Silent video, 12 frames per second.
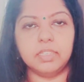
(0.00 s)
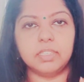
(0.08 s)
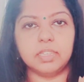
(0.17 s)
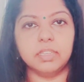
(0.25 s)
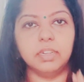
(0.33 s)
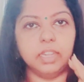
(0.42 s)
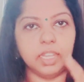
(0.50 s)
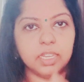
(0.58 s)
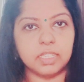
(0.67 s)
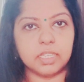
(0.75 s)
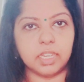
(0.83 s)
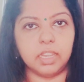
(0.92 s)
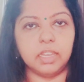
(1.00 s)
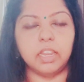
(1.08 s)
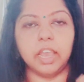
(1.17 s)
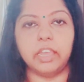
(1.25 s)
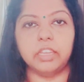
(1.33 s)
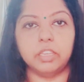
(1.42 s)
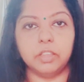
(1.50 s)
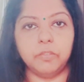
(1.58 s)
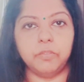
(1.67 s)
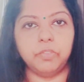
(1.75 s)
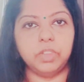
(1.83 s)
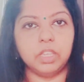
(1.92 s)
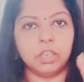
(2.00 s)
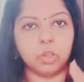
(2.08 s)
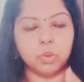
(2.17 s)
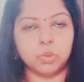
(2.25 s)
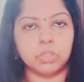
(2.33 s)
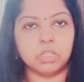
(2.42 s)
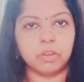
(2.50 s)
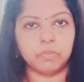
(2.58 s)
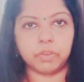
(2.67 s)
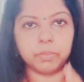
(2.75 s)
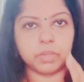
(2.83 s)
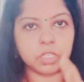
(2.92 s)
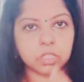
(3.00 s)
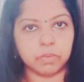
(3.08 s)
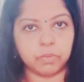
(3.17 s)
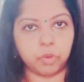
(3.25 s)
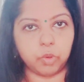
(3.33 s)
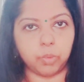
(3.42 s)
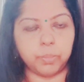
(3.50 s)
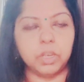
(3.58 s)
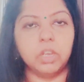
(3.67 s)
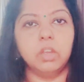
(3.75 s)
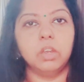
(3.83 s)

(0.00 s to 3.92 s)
it in detail and if the course information form